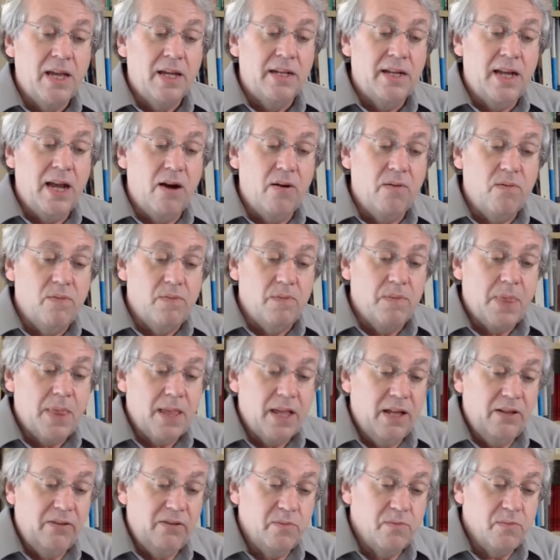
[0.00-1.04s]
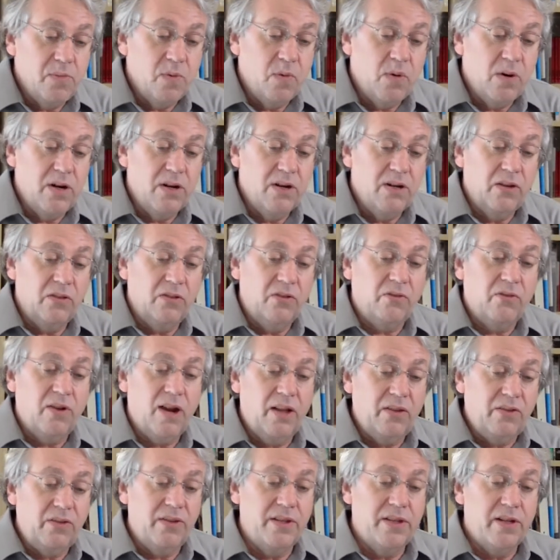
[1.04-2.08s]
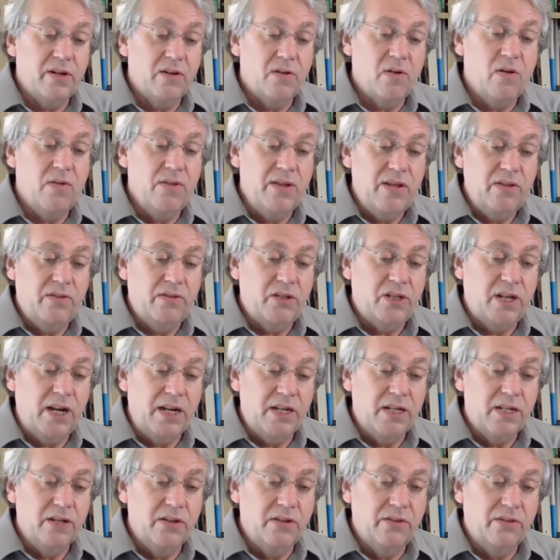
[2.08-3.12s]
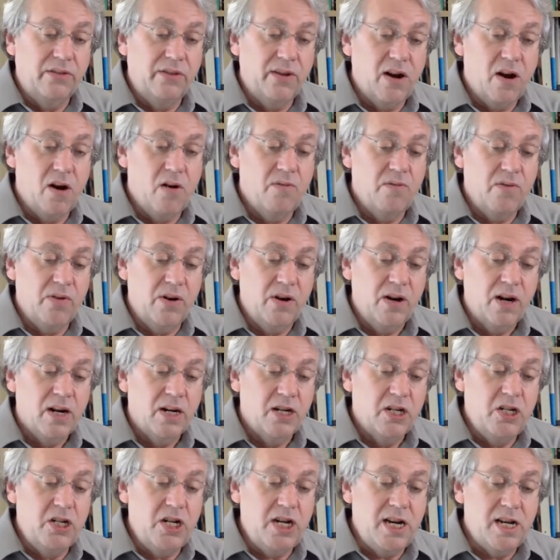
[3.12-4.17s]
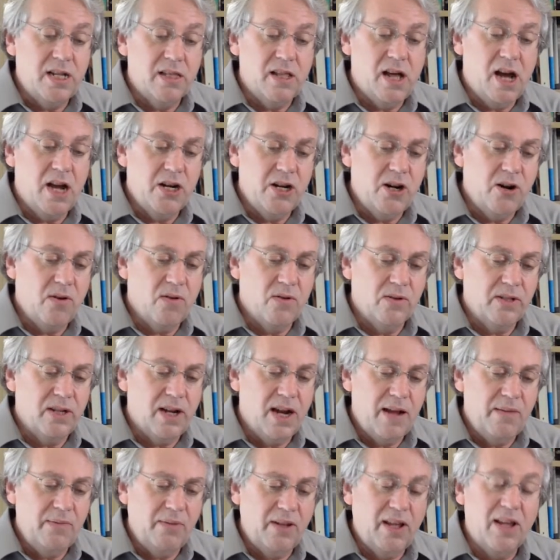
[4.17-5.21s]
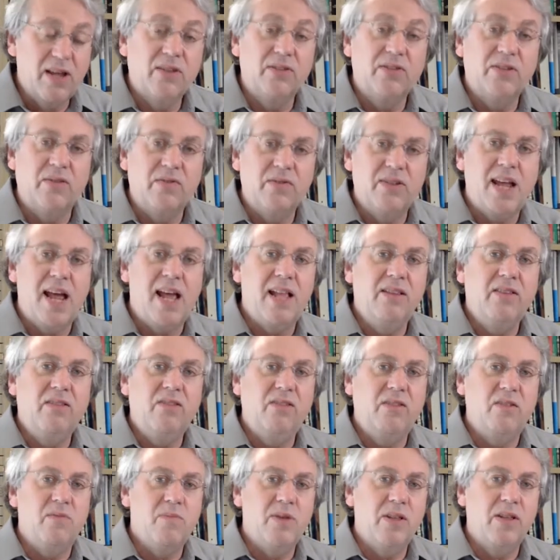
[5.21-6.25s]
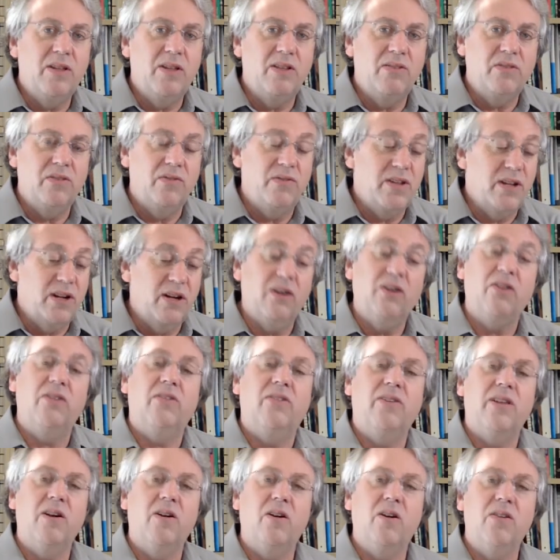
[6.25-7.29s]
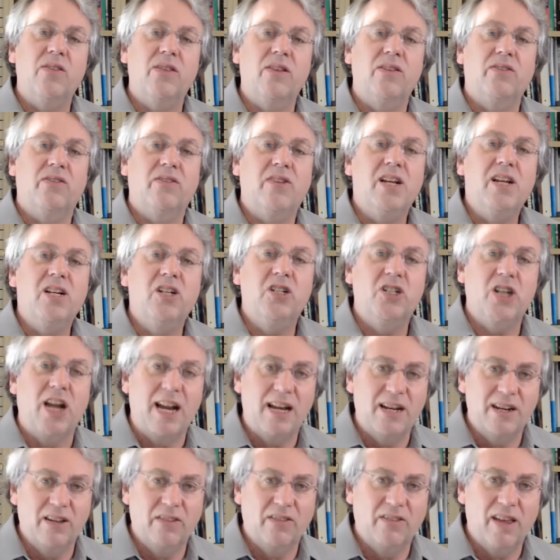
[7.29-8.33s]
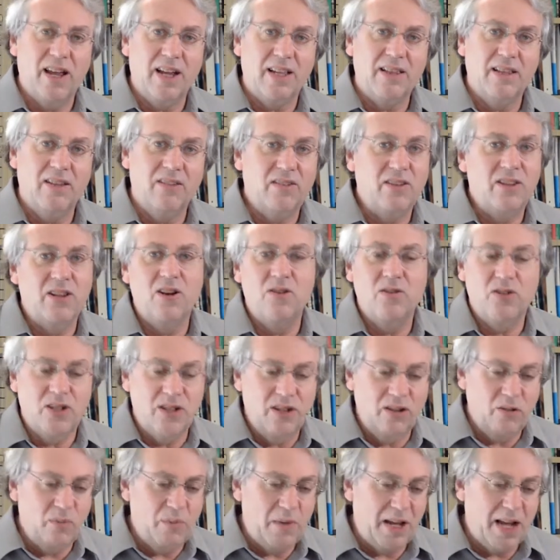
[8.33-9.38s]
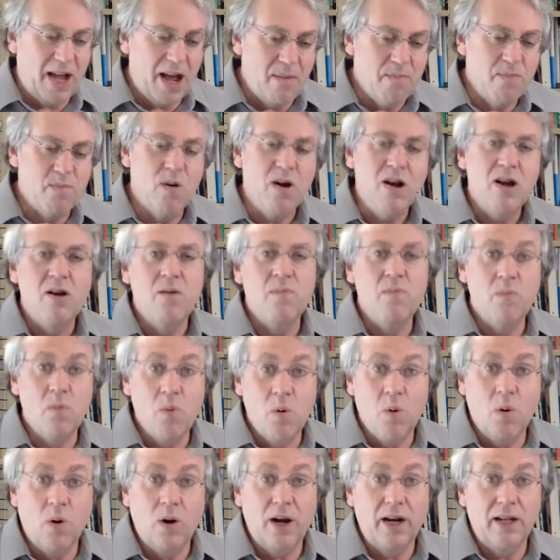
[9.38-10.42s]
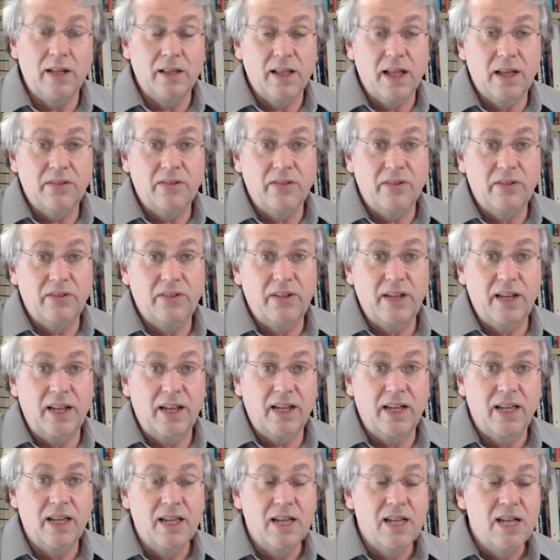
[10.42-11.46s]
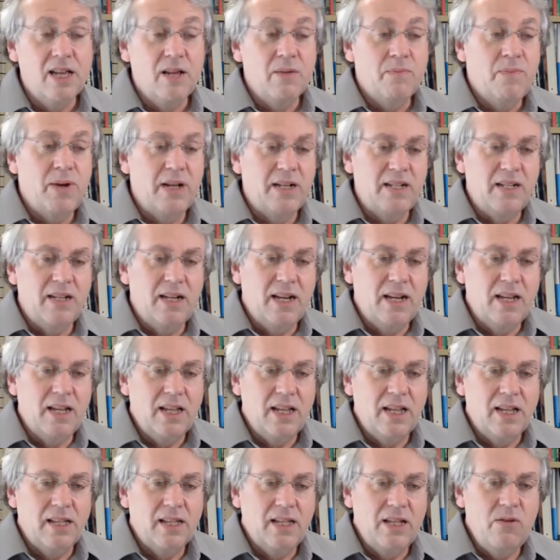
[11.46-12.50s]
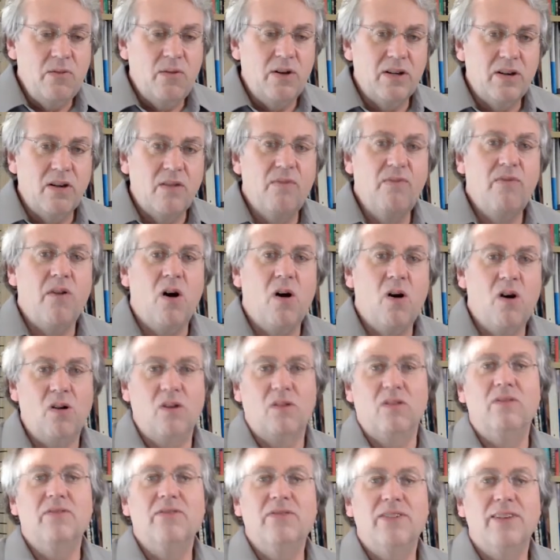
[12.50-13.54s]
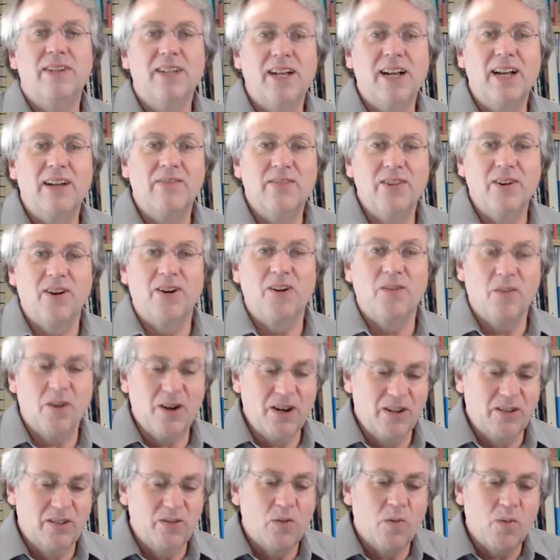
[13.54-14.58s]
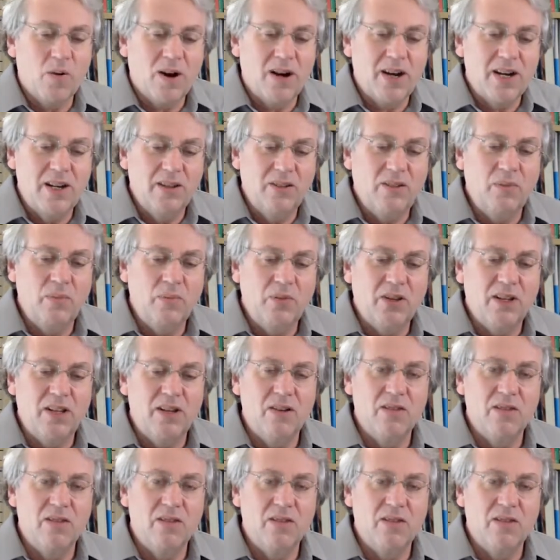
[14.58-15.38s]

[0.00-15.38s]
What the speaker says: Now, it's important to stress that in all these changes, over geological timescales of tens of millions of years, the Earth has seen changes like this. The ocean has become more and less acidic. But you can evolve, if you're an organism, organisms can